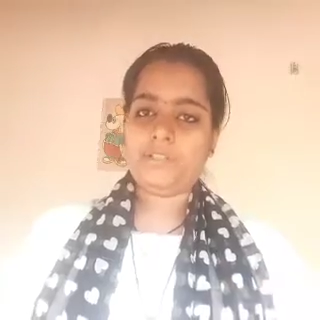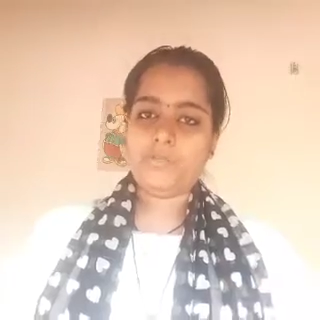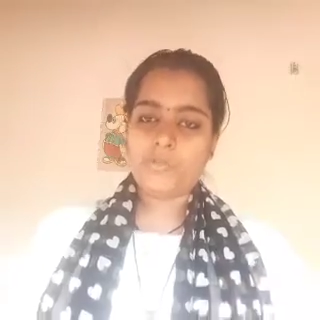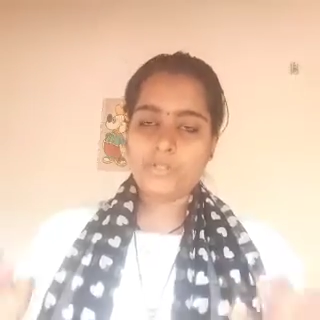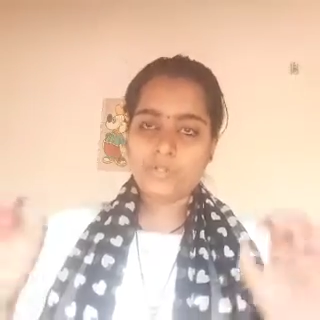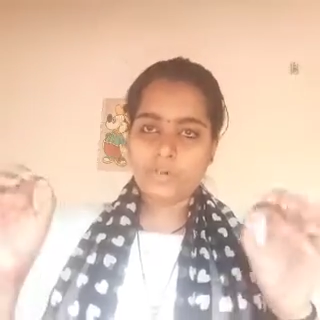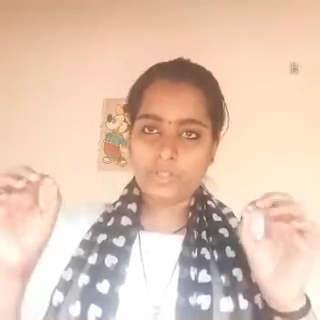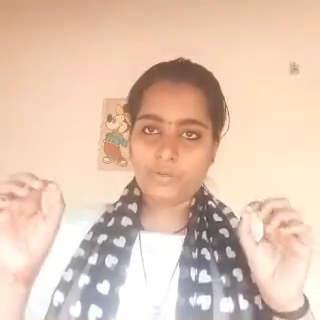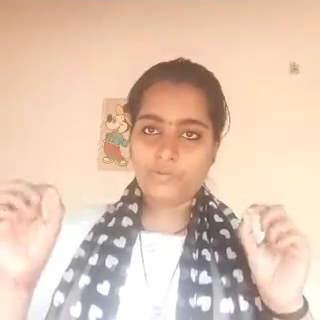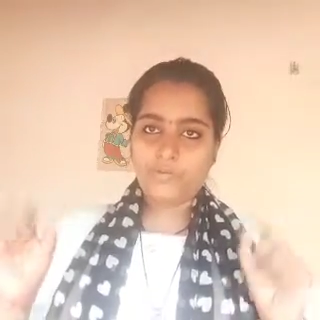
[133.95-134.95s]
So this was
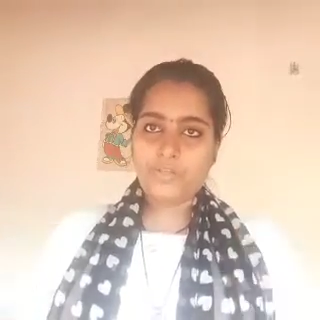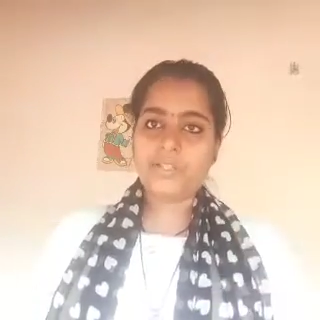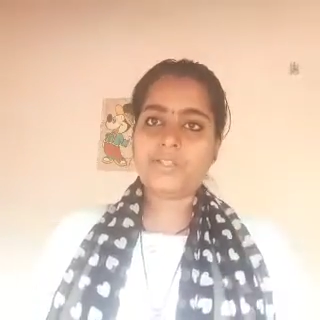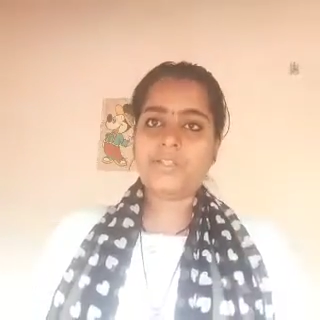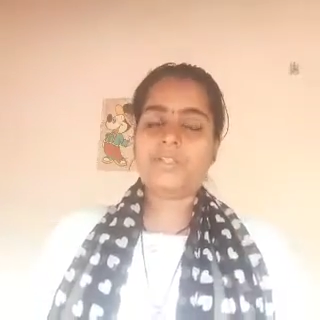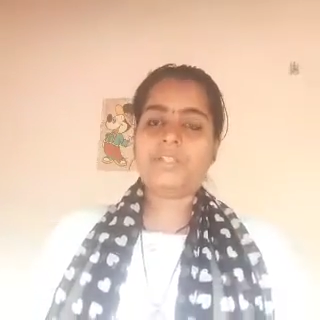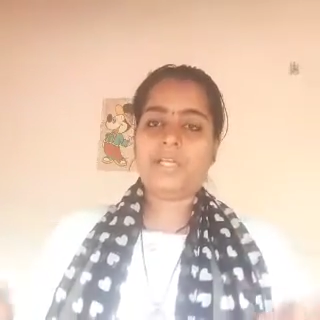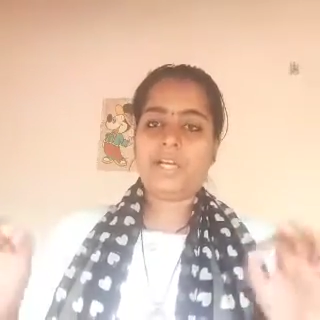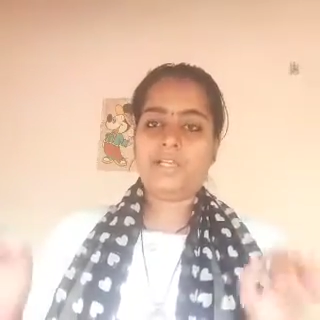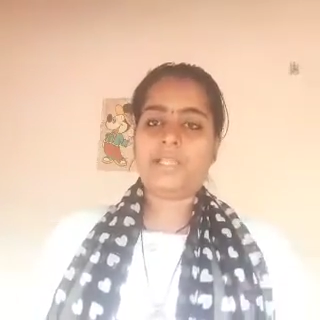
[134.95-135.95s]
the first
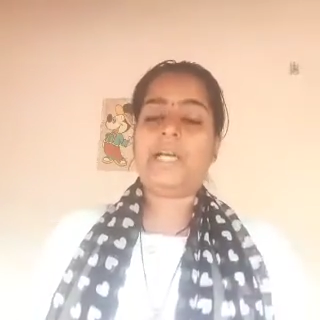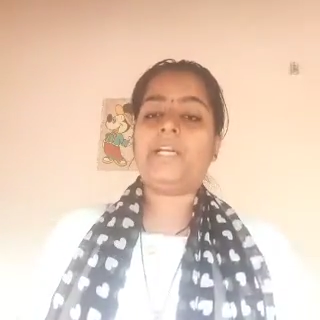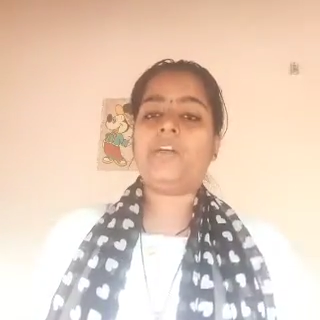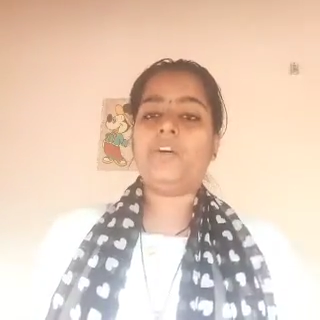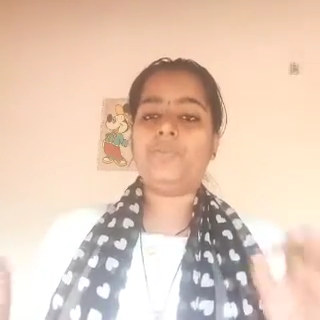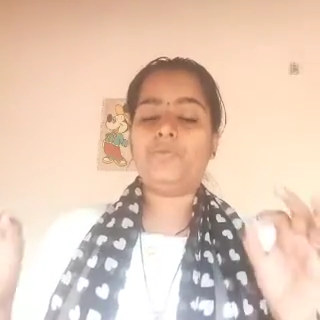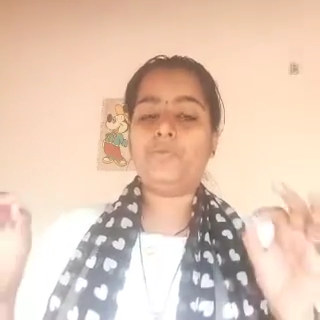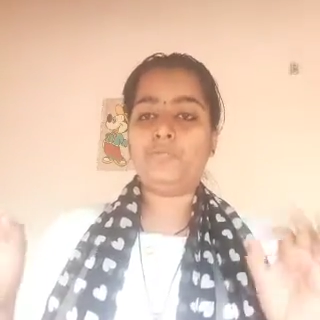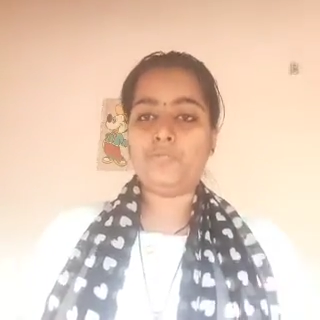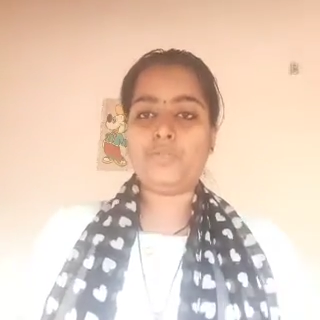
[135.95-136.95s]
attack of
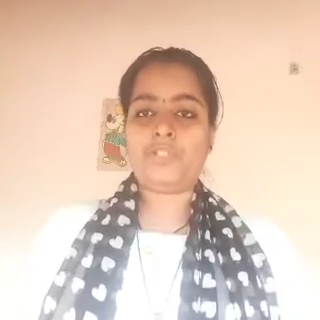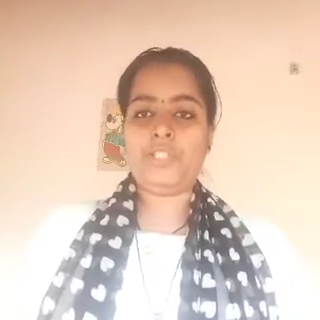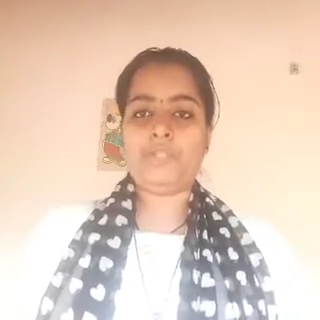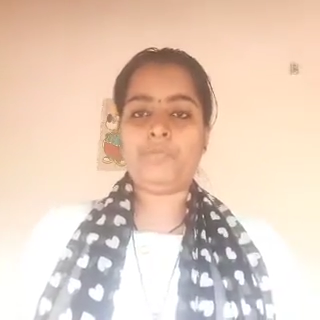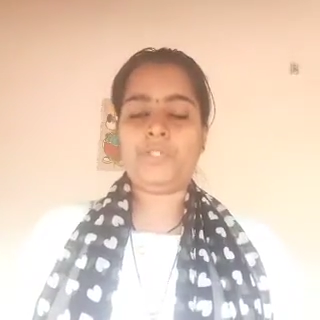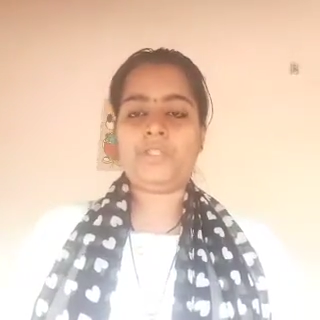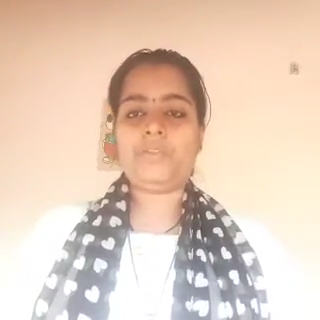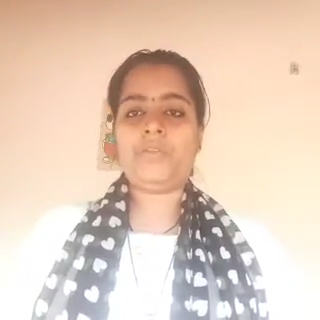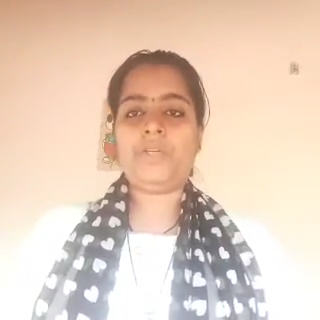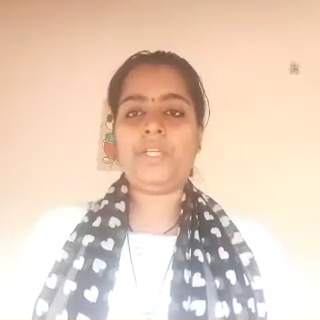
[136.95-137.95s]
Muslims.
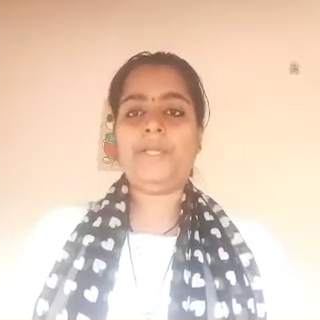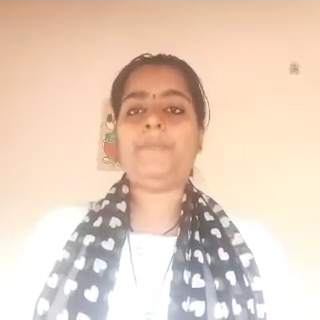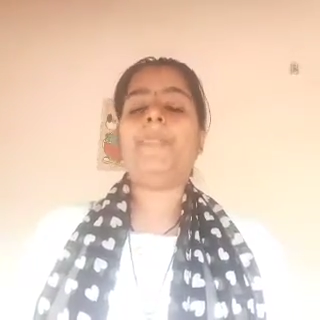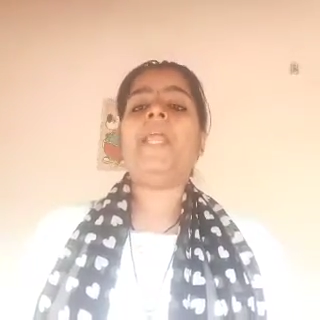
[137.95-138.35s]
Okay.